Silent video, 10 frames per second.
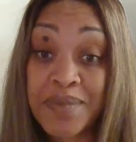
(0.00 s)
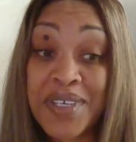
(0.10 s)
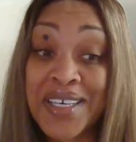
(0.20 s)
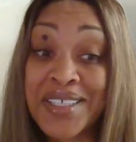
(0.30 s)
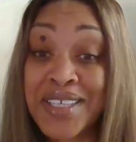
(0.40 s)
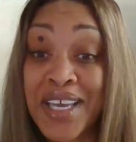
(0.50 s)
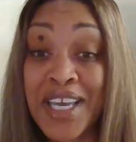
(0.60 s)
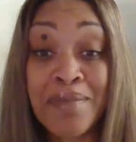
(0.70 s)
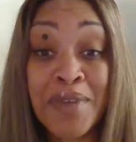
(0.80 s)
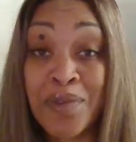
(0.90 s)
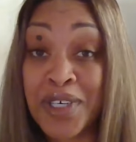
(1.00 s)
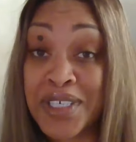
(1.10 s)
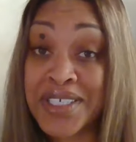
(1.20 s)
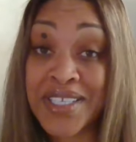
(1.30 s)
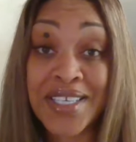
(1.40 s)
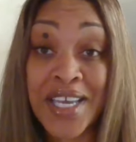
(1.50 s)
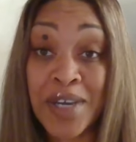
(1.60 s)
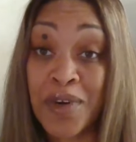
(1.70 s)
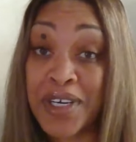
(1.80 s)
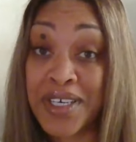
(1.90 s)
true. The enemy wanted to,
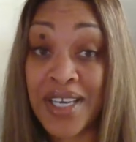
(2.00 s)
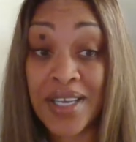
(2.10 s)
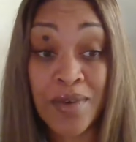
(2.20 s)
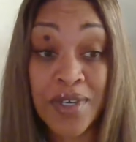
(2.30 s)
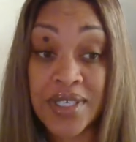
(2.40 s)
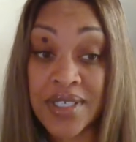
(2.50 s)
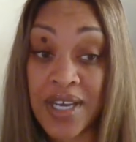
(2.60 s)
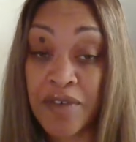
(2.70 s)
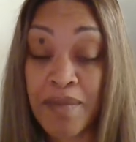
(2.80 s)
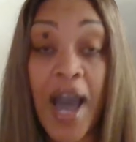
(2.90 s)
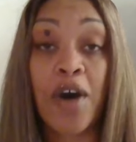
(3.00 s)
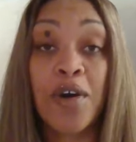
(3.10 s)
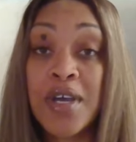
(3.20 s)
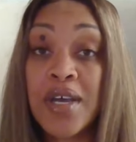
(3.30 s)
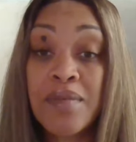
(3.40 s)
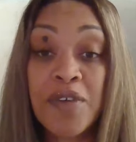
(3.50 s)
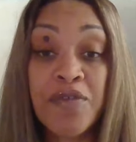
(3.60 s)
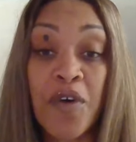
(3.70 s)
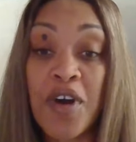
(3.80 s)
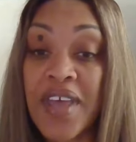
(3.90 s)
he wanted to, he wanted to snuff them out
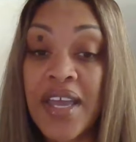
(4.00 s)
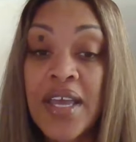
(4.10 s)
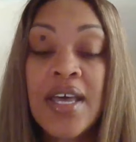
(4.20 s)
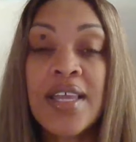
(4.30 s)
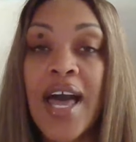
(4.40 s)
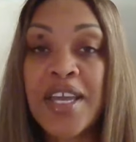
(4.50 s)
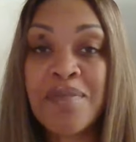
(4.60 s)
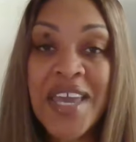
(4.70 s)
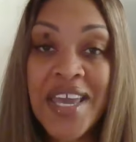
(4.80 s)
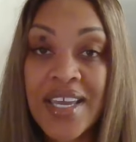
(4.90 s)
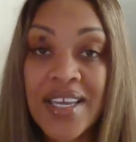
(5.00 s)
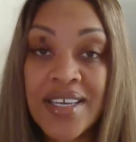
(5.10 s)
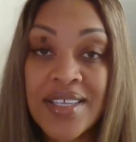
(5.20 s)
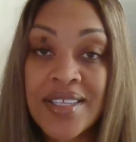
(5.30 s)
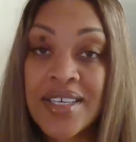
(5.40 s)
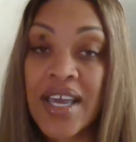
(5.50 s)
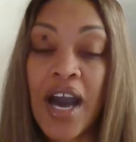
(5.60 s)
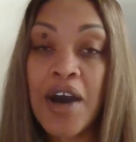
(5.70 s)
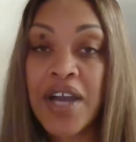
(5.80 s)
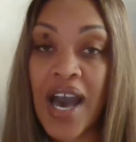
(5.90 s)
before mm-hmm. they like me. Look at
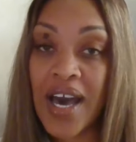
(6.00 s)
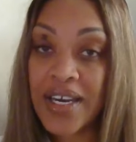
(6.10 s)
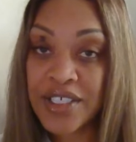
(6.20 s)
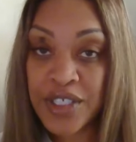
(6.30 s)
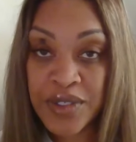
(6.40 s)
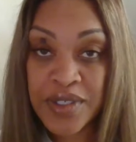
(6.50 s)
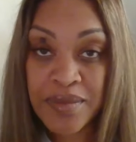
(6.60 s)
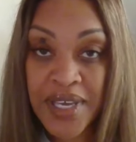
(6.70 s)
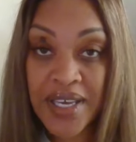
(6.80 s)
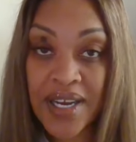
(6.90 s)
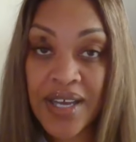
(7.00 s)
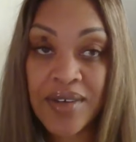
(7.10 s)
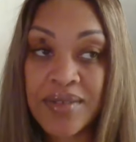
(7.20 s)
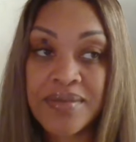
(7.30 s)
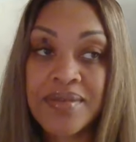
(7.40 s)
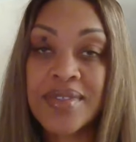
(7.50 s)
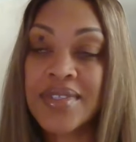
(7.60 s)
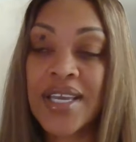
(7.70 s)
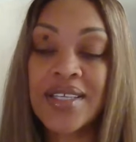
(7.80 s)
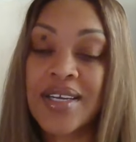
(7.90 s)
mm-hmm. how God is using me, and I don't
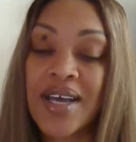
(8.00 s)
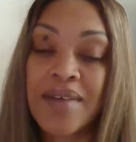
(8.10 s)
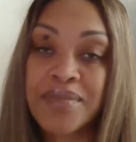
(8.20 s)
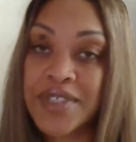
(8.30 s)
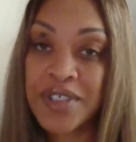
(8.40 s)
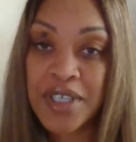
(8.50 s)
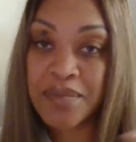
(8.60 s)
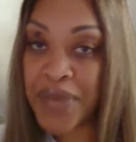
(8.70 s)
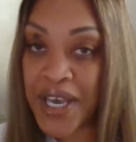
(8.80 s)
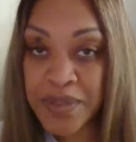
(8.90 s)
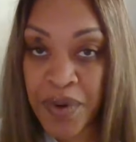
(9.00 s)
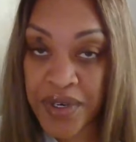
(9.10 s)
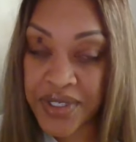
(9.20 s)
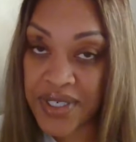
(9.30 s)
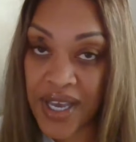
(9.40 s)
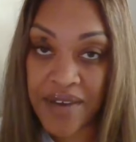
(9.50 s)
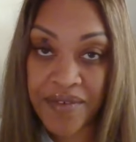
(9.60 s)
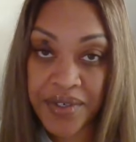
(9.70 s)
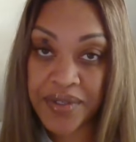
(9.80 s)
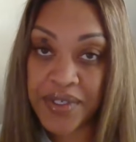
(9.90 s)
think that I'm the best person to ever do